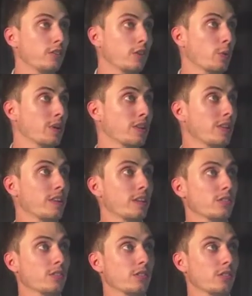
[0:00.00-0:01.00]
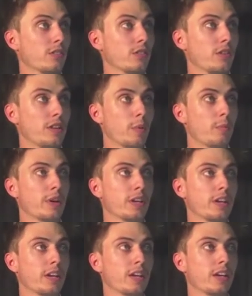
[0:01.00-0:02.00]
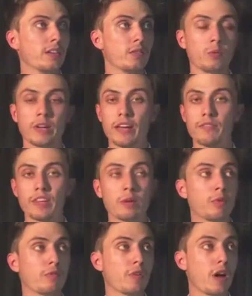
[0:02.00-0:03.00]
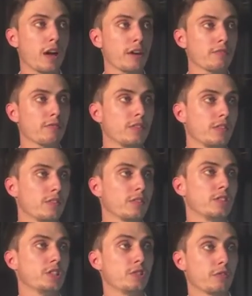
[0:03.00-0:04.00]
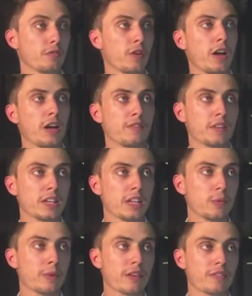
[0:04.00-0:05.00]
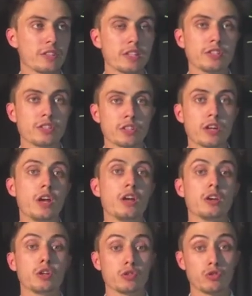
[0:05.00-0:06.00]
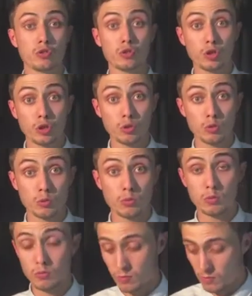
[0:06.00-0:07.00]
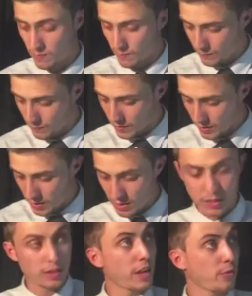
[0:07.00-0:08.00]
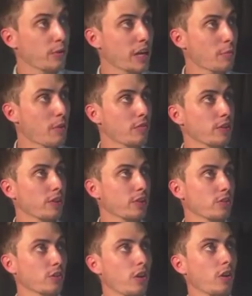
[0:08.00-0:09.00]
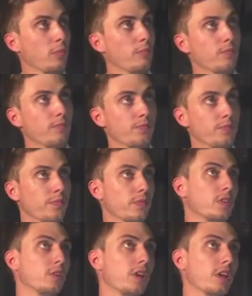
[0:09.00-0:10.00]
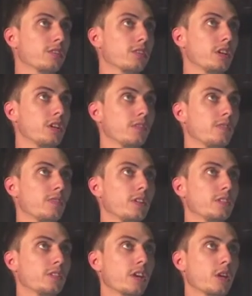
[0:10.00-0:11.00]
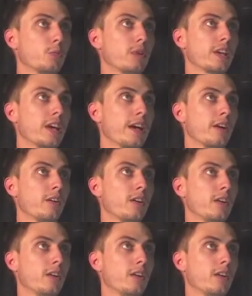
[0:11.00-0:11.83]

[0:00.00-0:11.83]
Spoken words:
So in this number here, we have the number 5, digit 5, and here we have the digit 2. Now if we come over to this column, you guessed it, this is going to be our